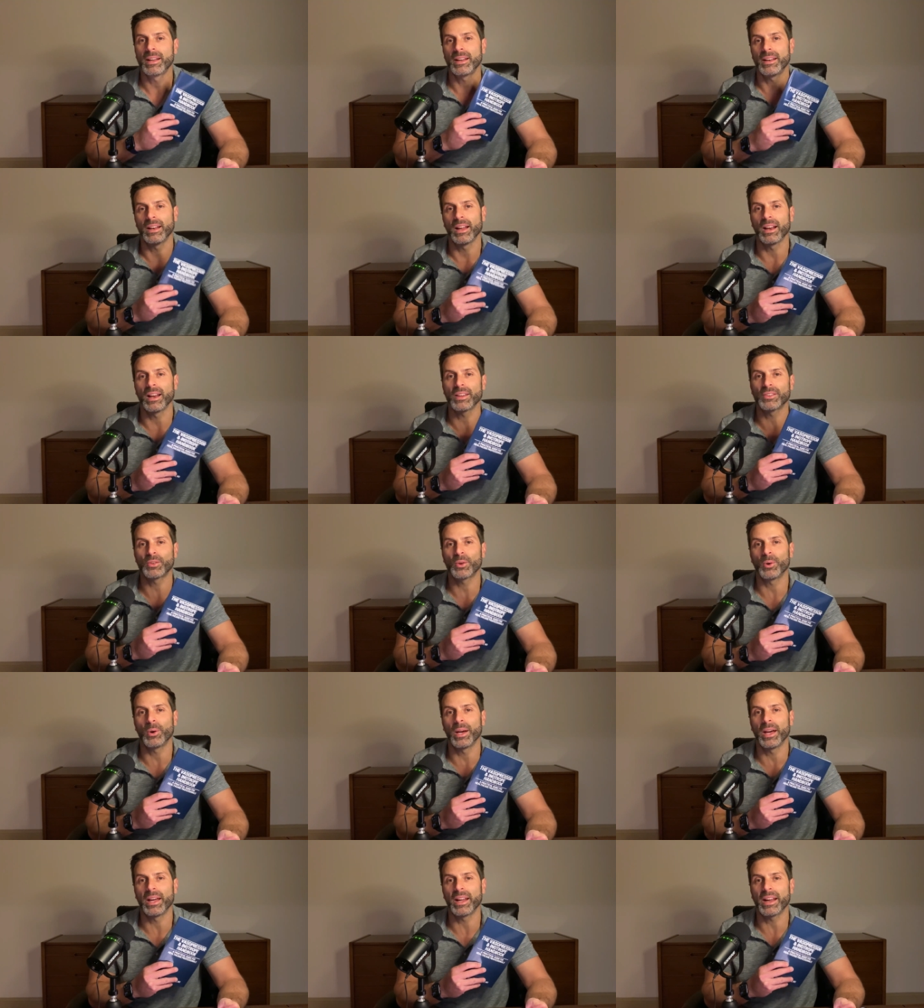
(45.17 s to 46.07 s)
Now let's
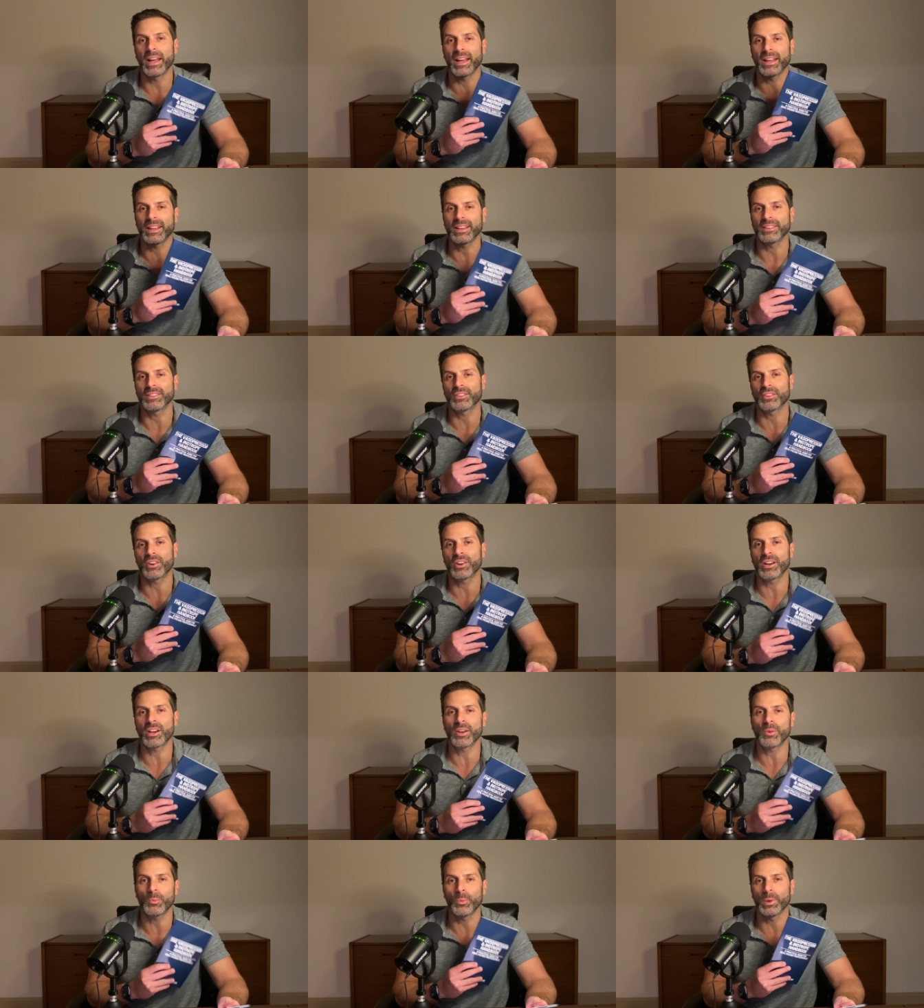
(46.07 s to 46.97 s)
go ahead and get
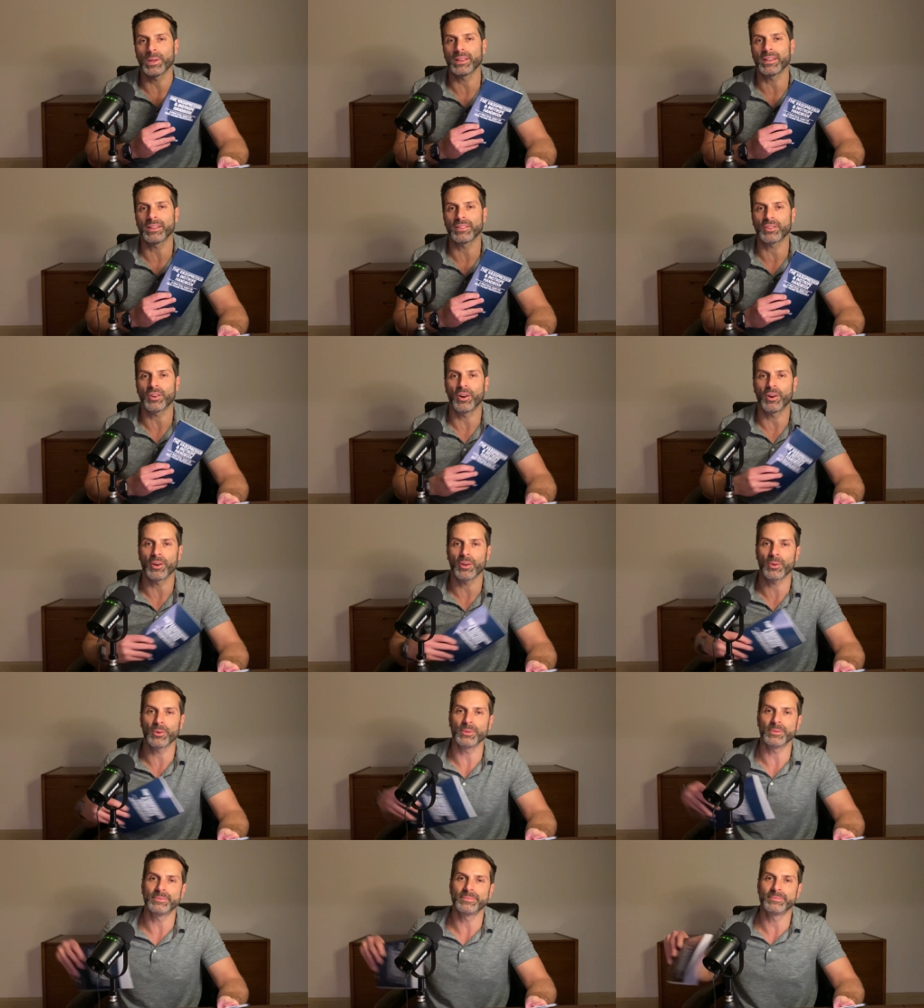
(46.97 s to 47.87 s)
started with this
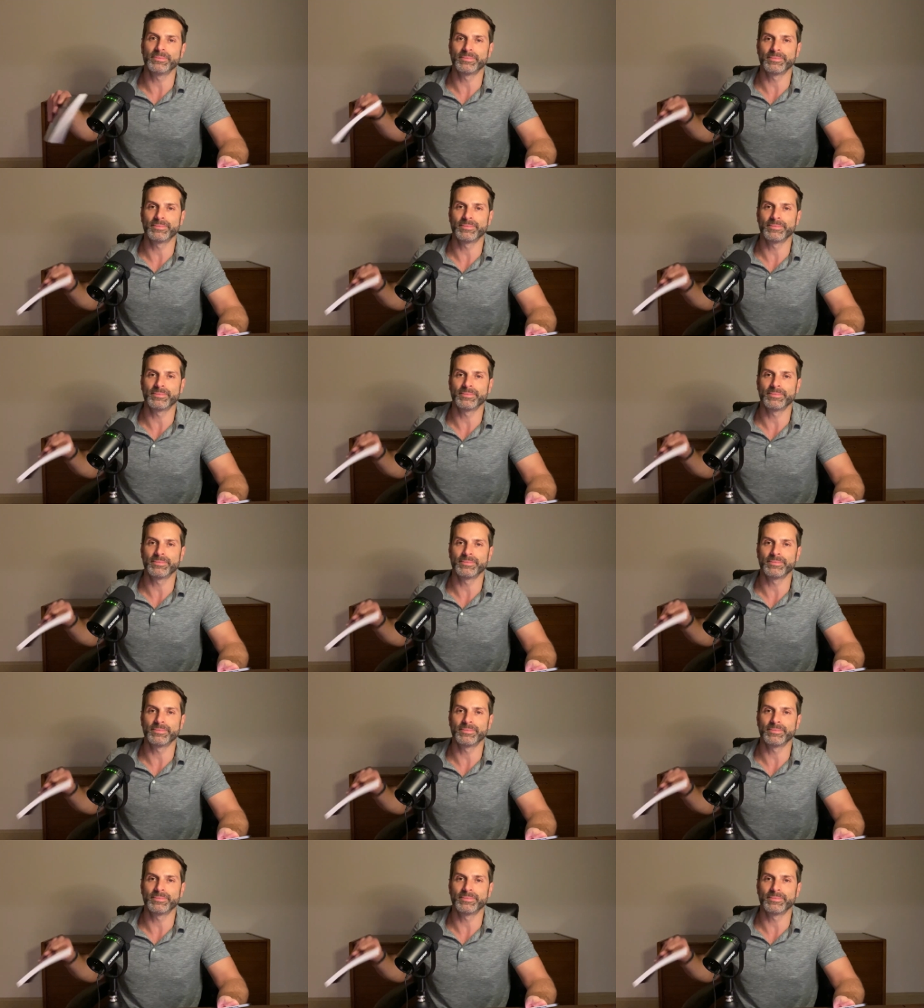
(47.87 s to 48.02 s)
article.